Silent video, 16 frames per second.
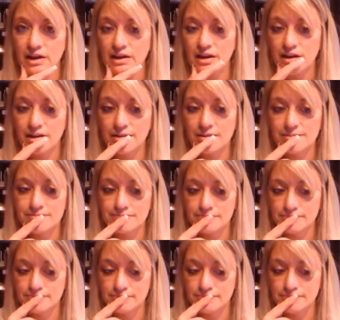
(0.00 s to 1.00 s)

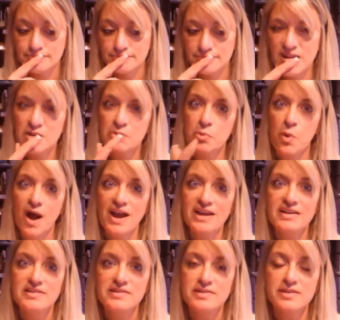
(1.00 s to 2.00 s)
And why
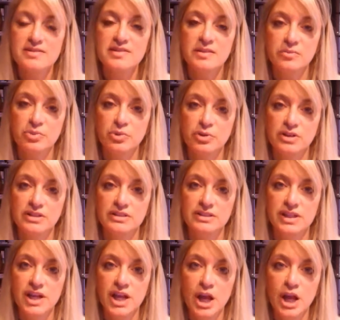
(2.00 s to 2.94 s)
is this important?